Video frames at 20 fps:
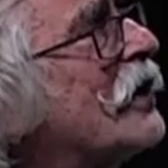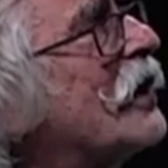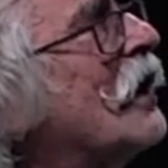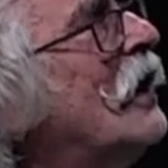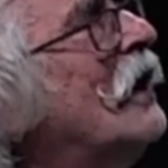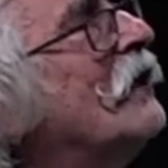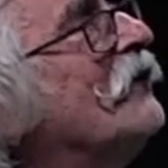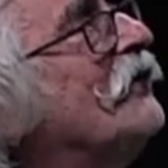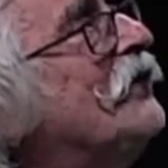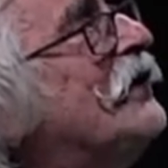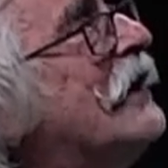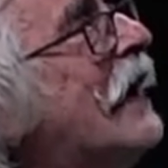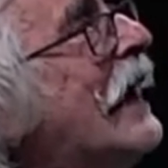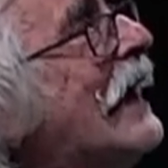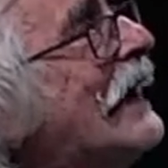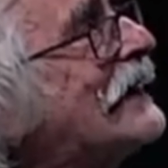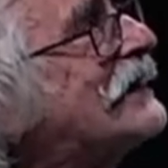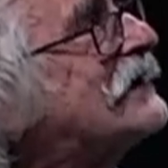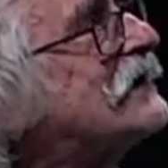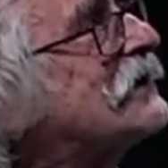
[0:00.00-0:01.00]
the
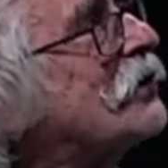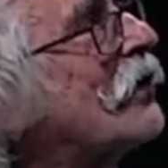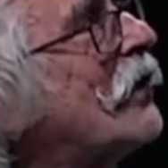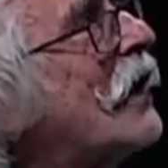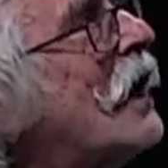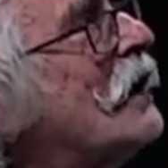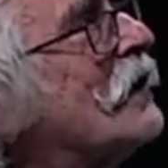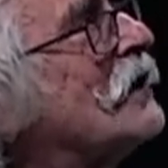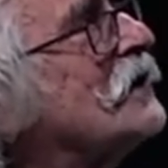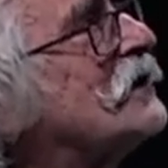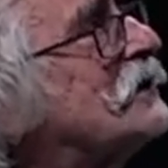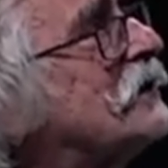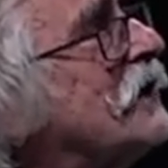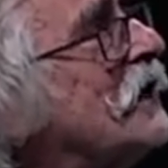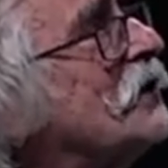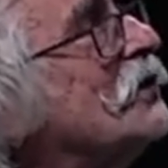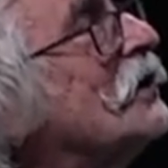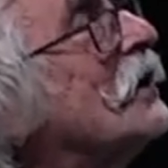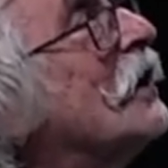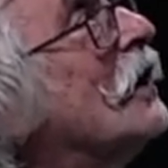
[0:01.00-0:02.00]

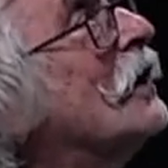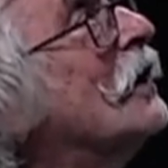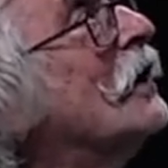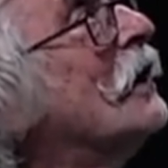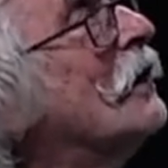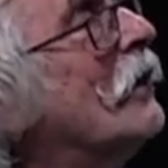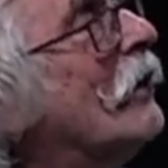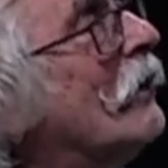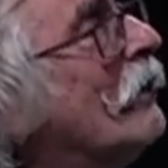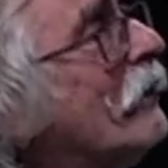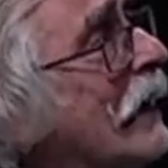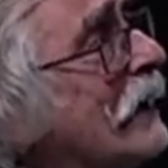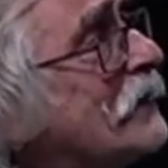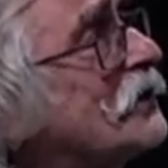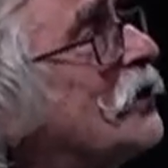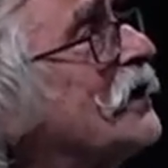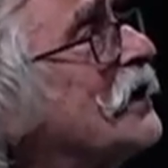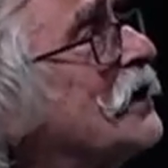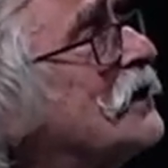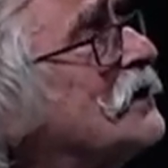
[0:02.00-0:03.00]
extracellular
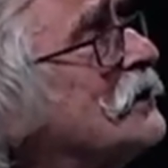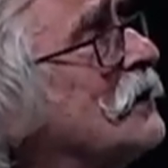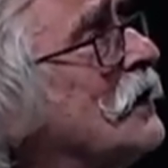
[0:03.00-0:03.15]
matrix.